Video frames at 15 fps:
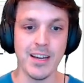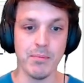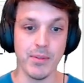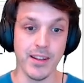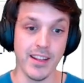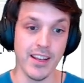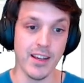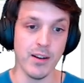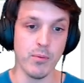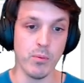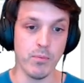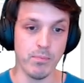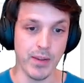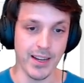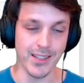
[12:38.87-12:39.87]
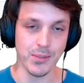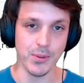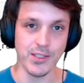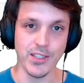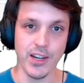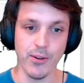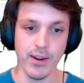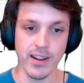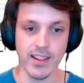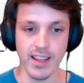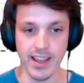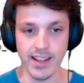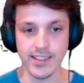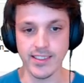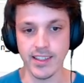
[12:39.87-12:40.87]
but here, because we're generating
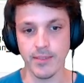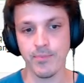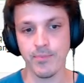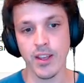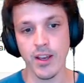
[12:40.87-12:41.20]
the answer,